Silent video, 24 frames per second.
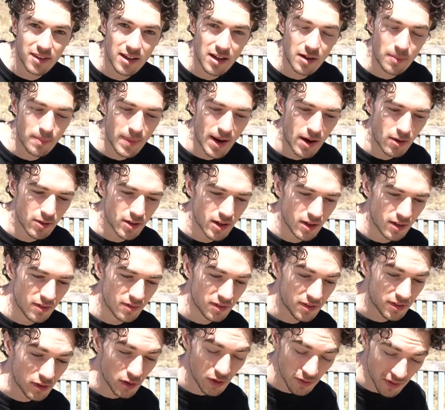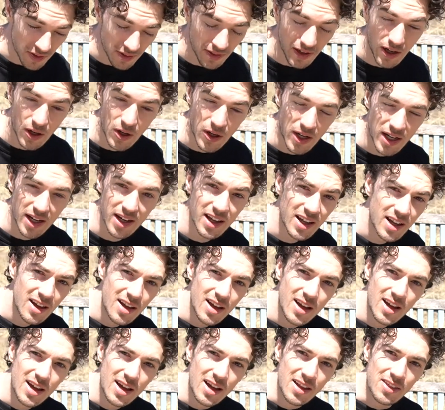the amount of surface area
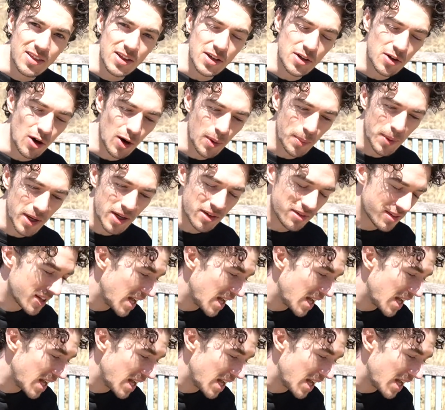the garment is